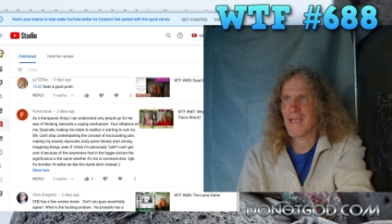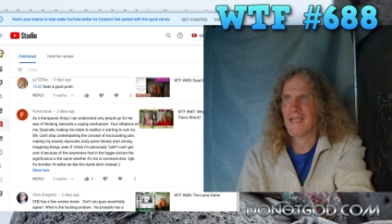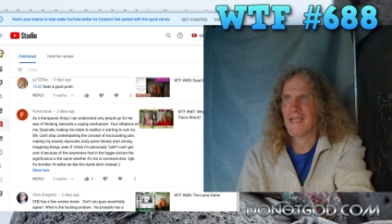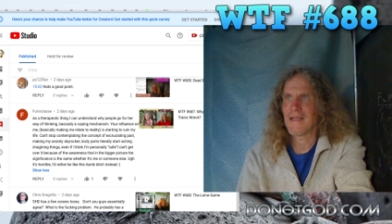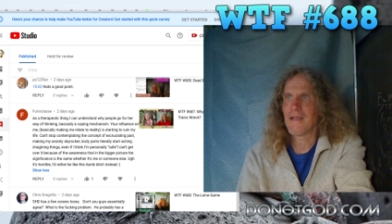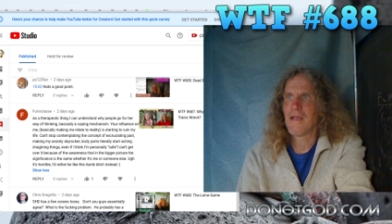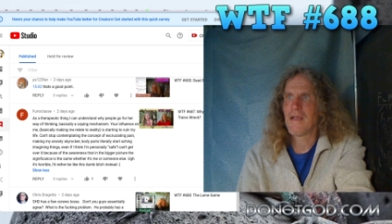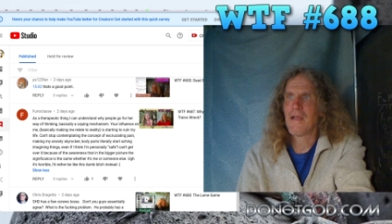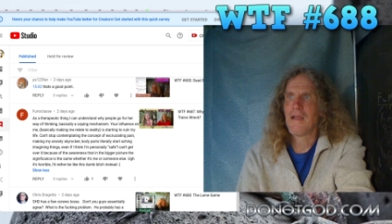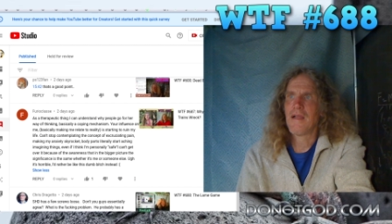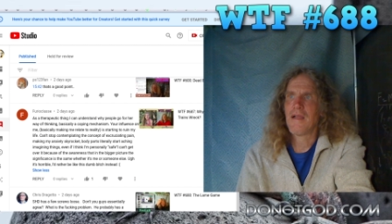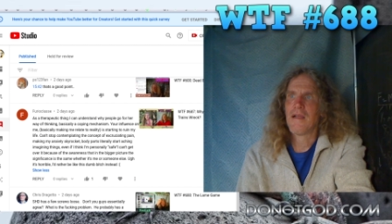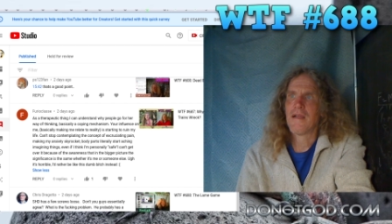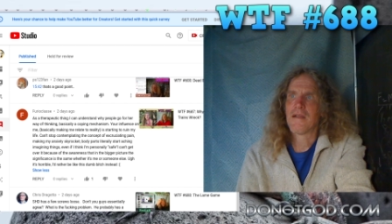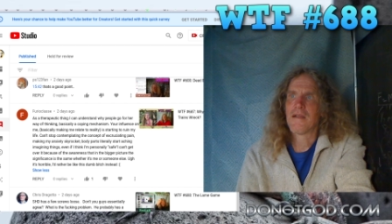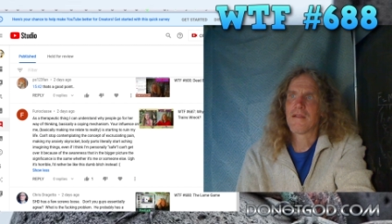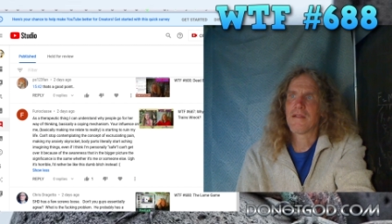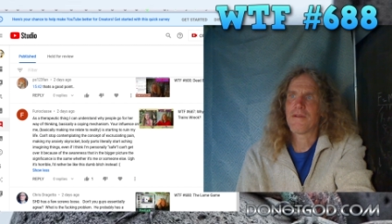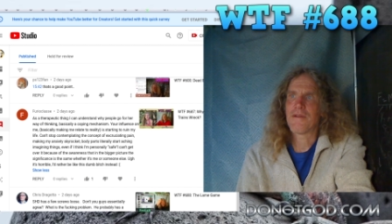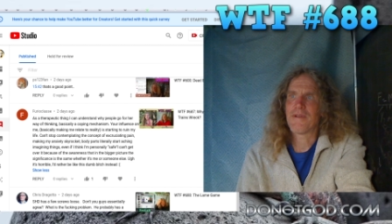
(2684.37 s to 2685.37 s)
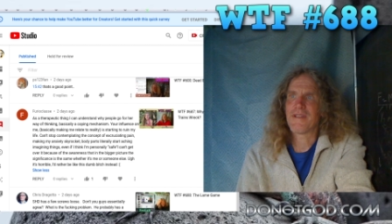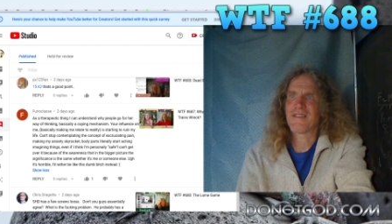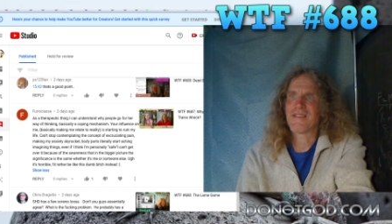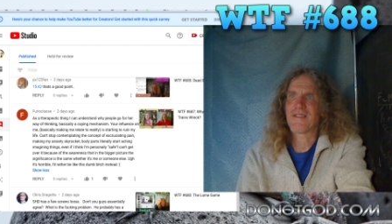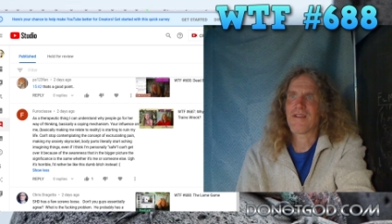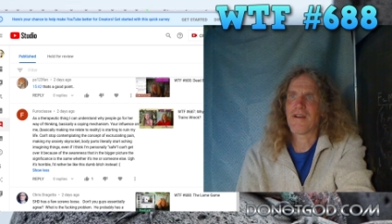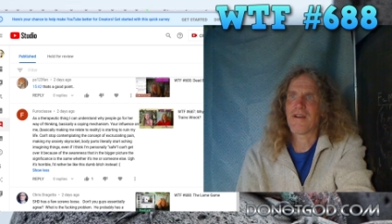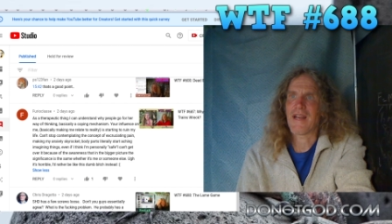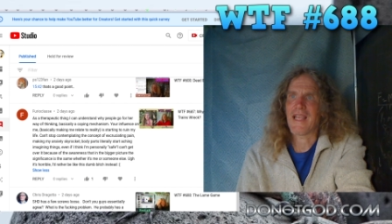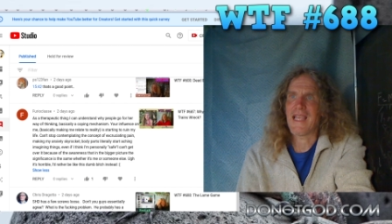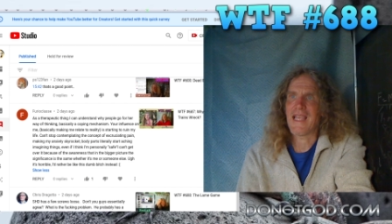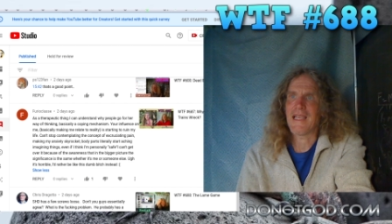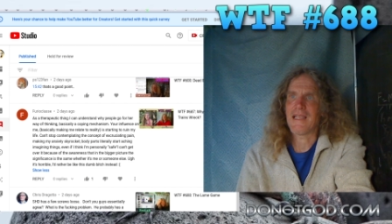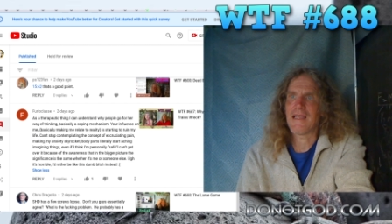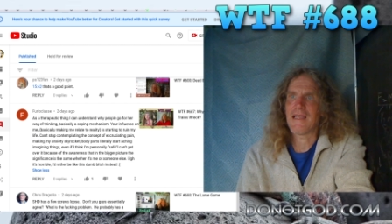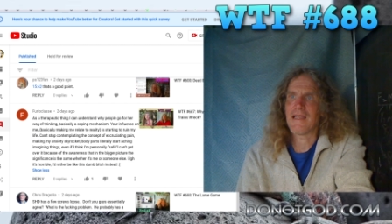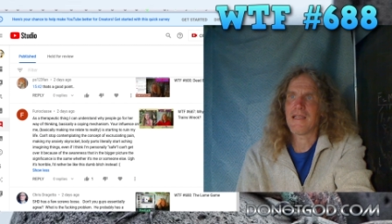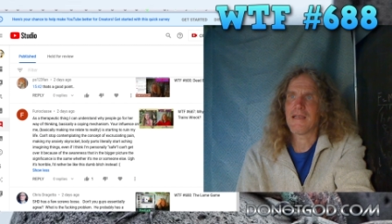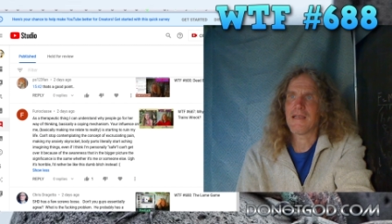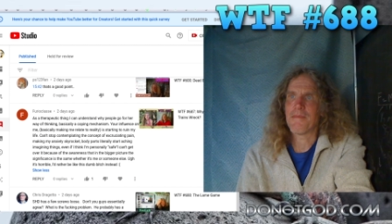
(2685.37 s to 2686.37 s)
Okay, literally start
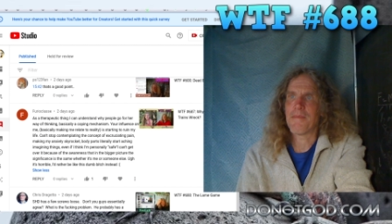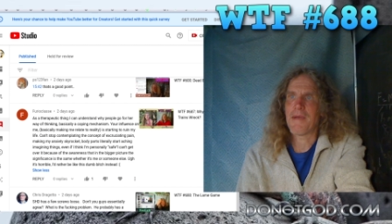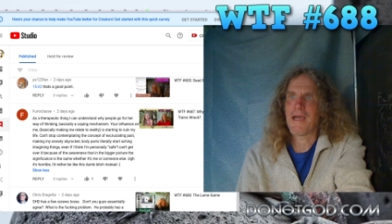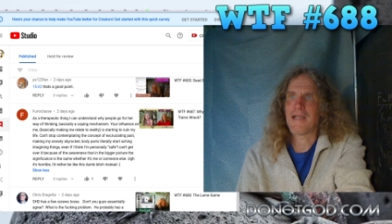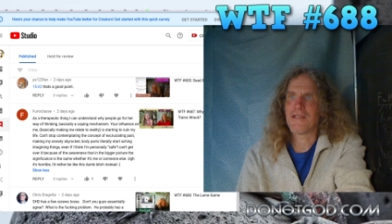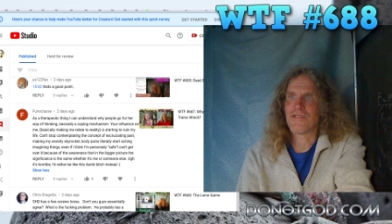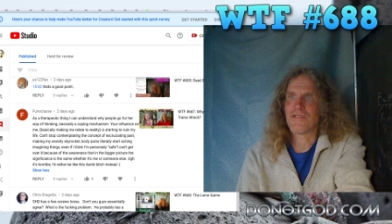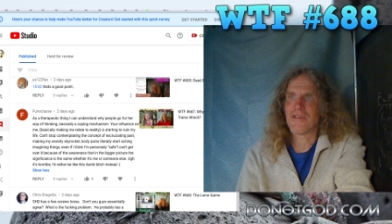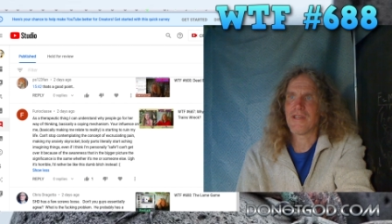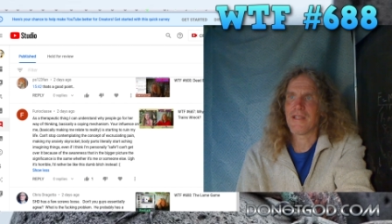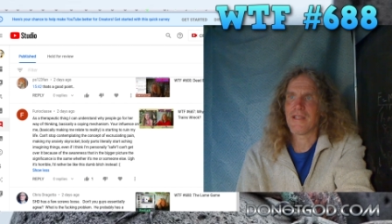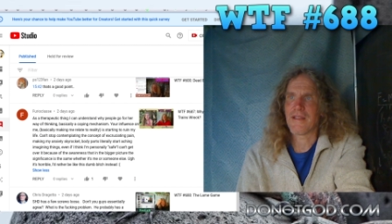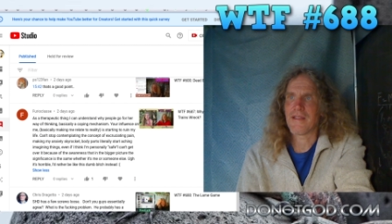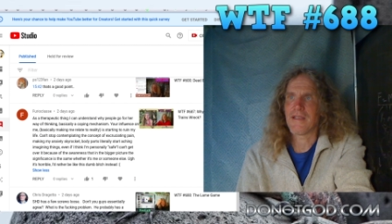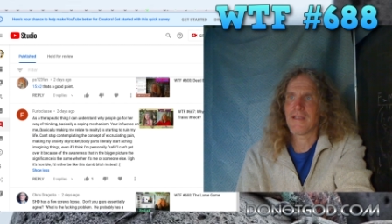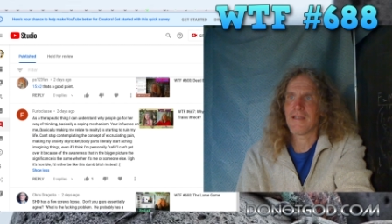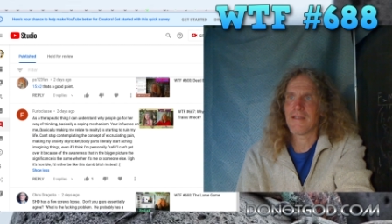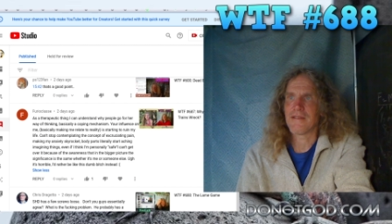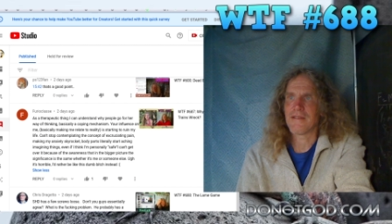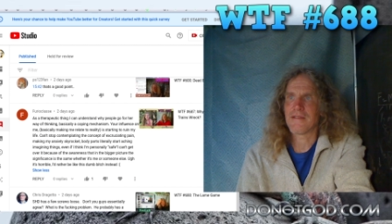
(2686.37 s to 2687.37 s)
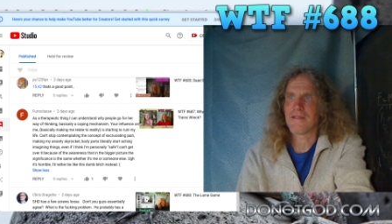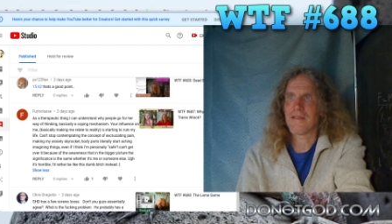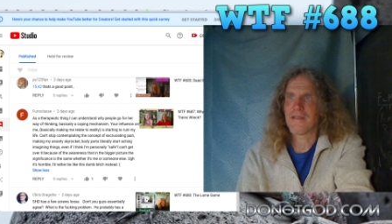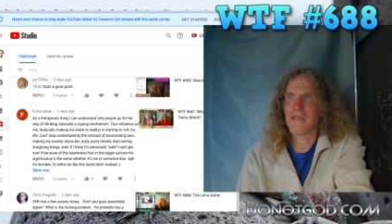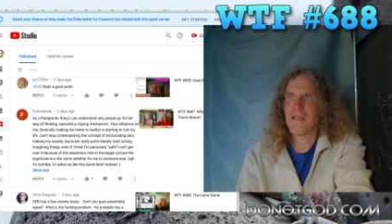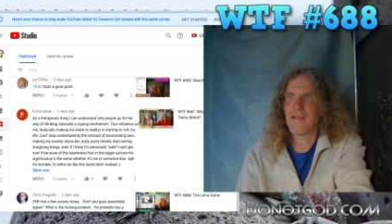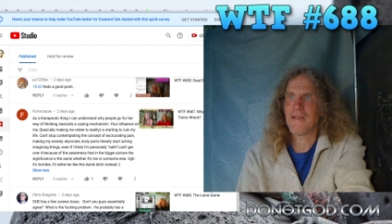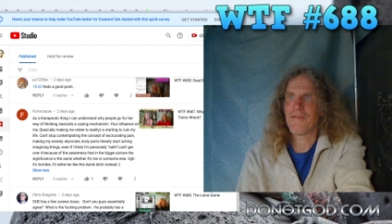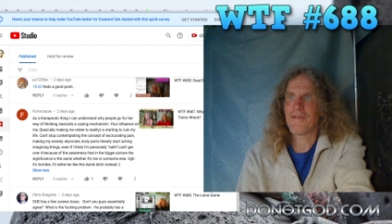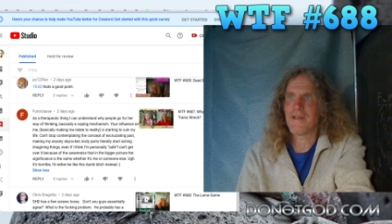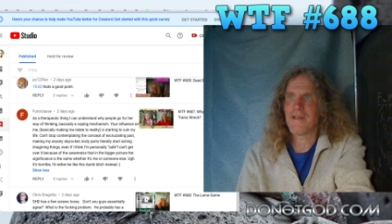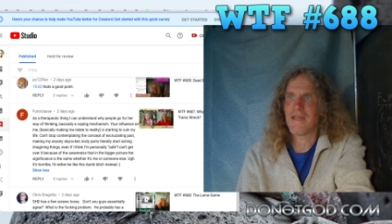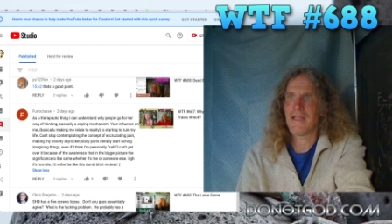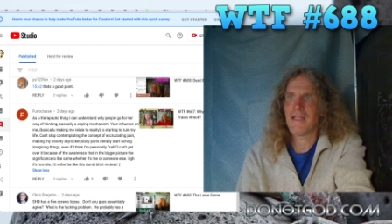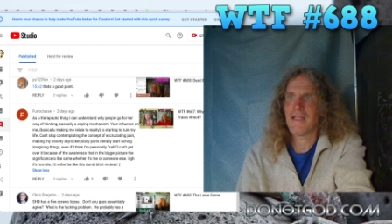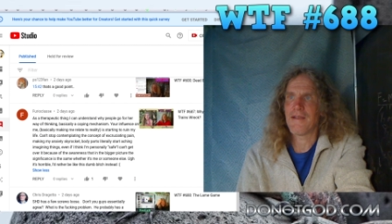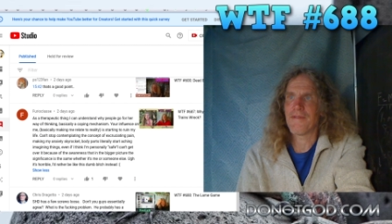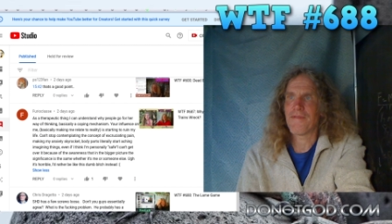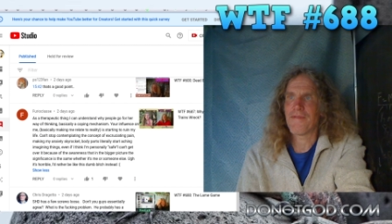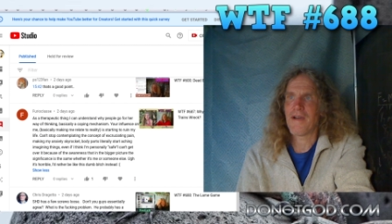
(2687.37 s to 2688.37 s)
aching, imagining things,
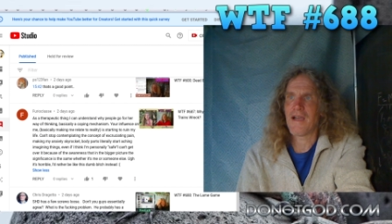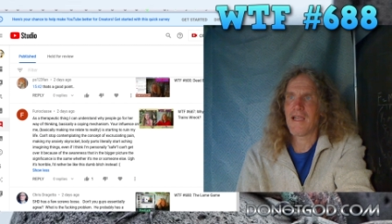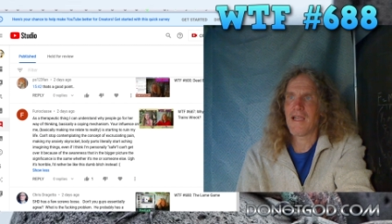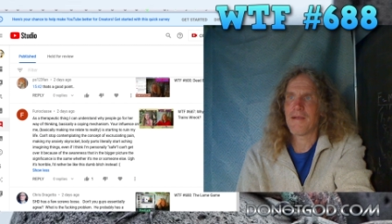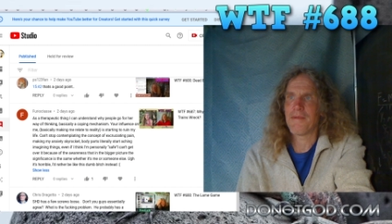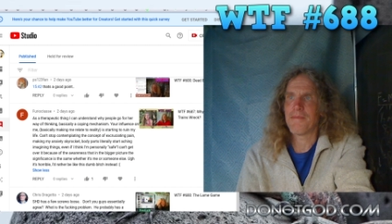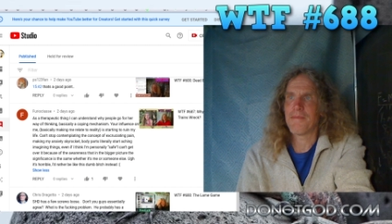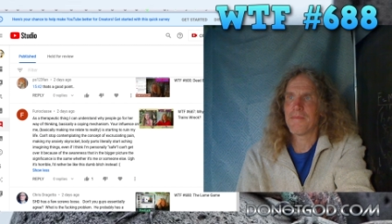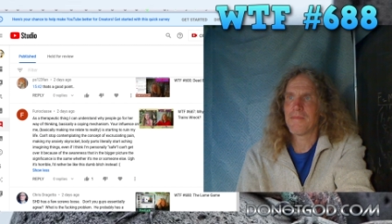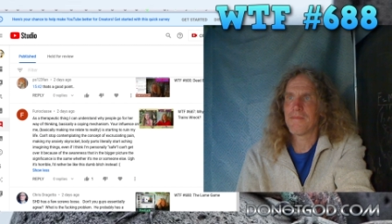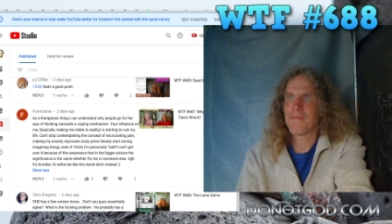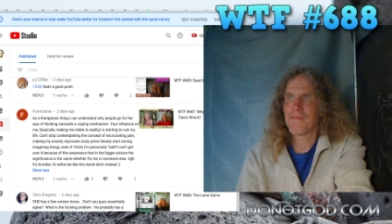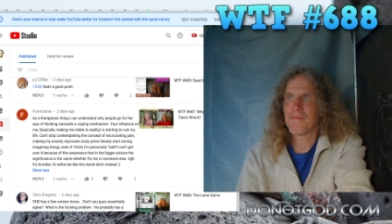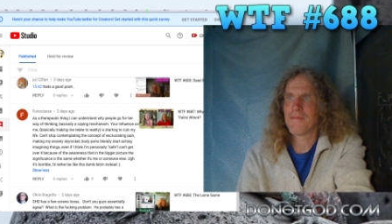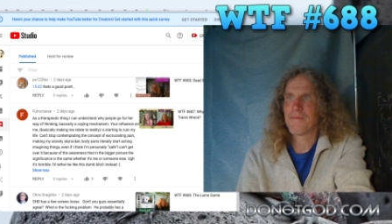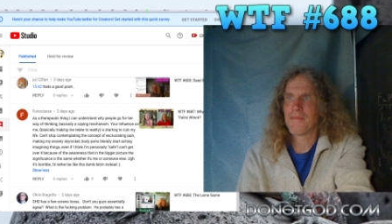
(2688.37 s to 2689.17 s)
even if I'm